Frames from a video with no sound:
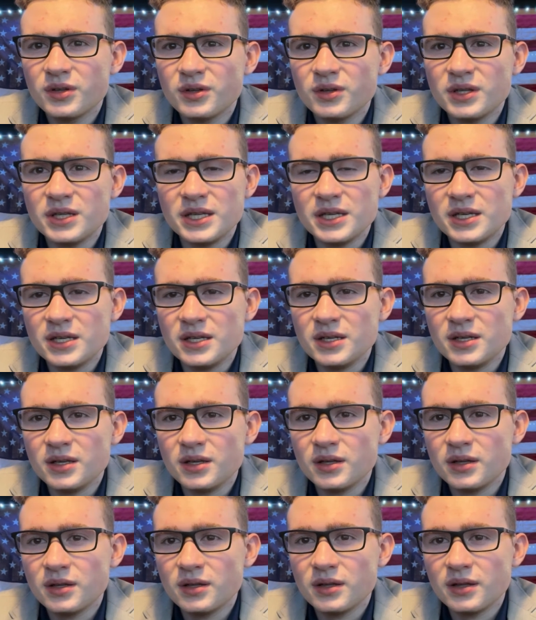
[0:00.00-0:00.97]

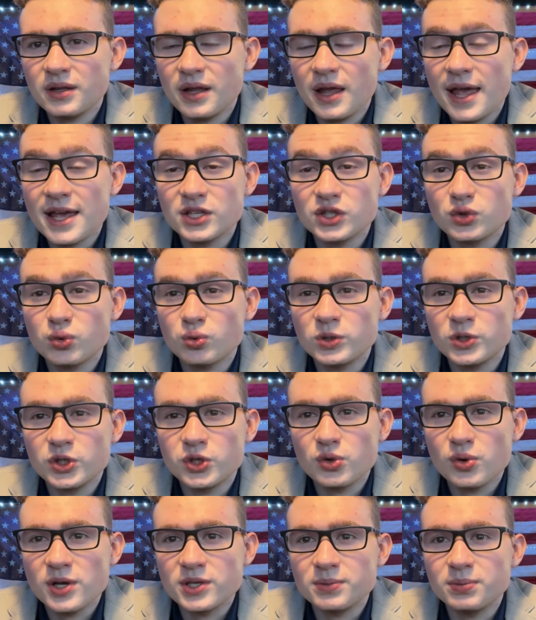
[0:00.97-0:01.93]
the
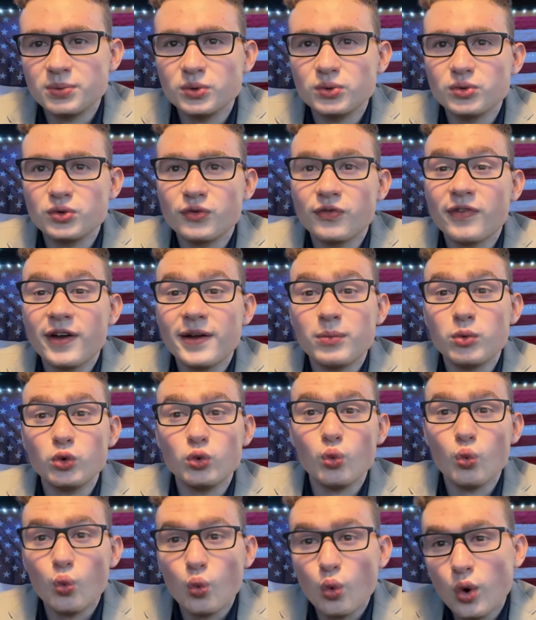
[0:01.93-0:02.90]
S22 has Bluetooth
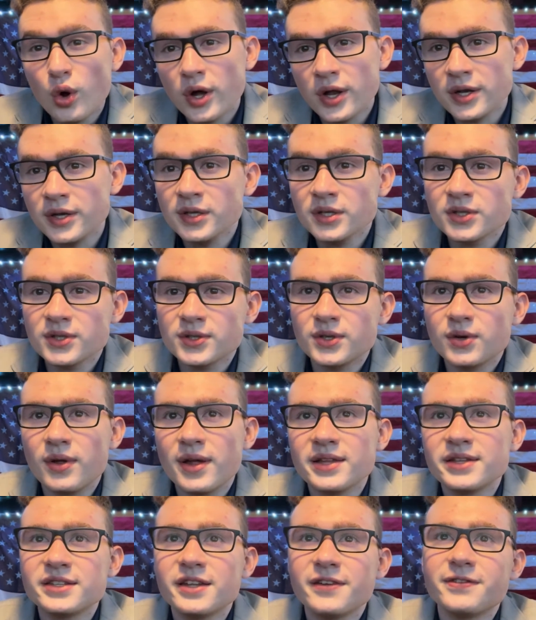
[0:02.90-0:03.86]
5.1, so
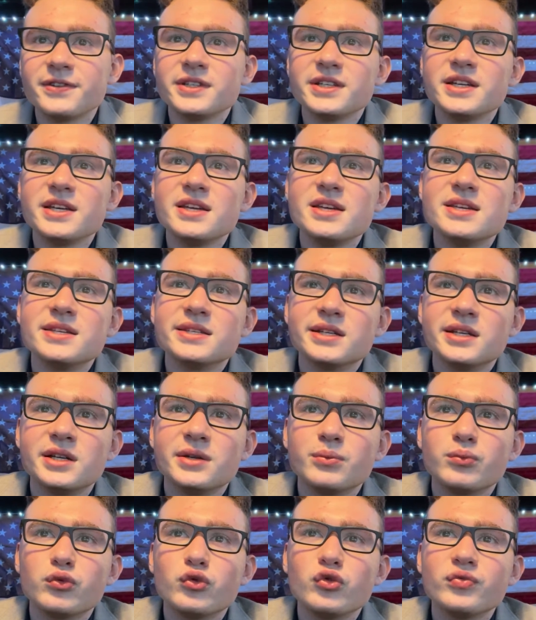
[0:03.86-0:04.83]
that definitely is an
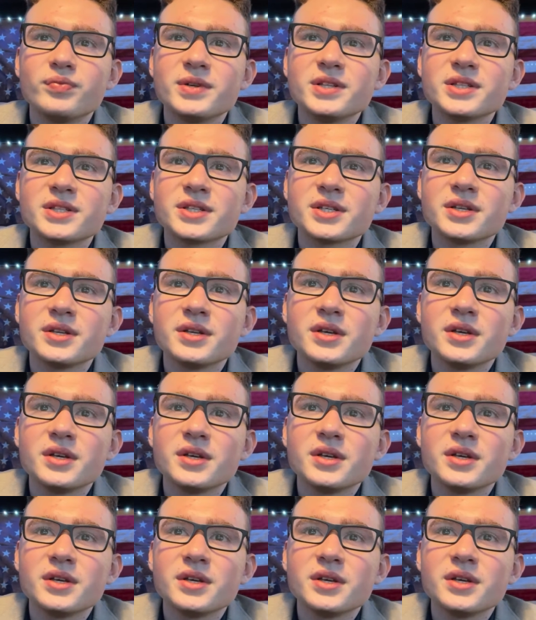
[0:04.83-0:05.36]
improvement.